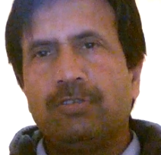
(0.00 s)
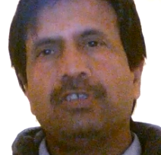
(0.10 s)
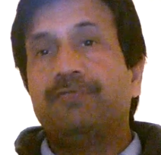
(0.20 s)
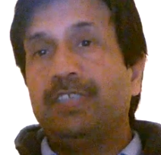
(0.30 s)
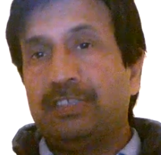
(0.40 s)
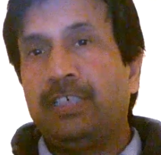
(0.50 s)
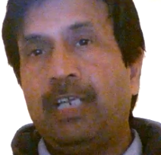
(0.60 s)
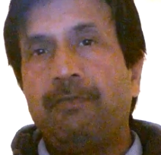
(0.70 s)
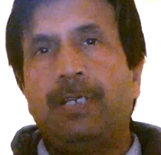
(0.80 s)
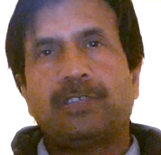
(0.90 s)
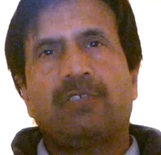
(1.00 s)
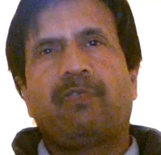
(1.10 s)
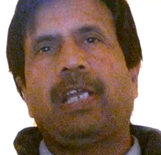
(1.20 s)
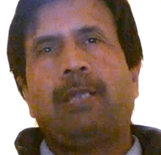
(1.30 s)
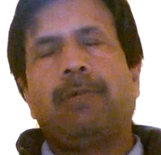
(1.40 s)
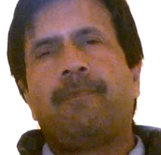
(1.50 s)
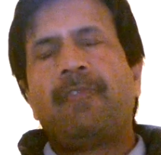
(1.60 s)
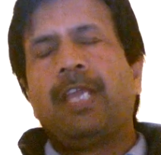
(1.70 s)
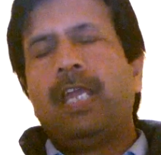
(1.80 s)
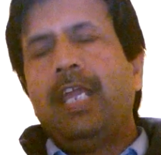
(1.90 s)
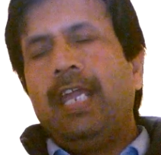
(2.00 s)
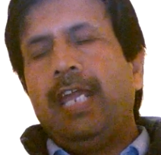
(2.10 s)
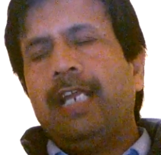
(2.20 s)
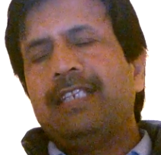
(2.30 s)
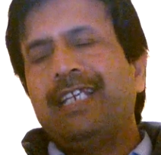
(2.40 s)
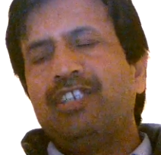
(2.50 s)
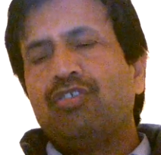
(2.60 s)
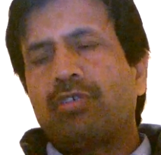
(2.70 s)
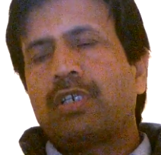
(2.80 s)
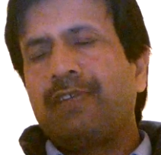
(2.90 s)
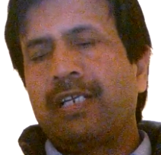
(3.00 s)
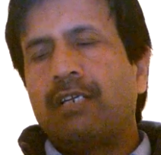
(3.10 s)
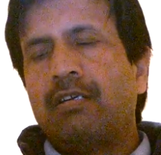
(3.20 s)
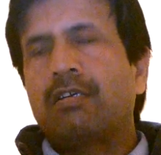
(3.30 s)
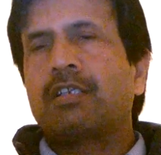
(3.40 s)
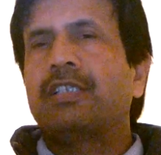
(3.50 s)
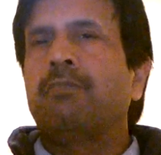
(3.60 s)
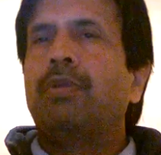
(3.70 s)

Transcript: you know, so if there is any evidence available. And then your doctor will order the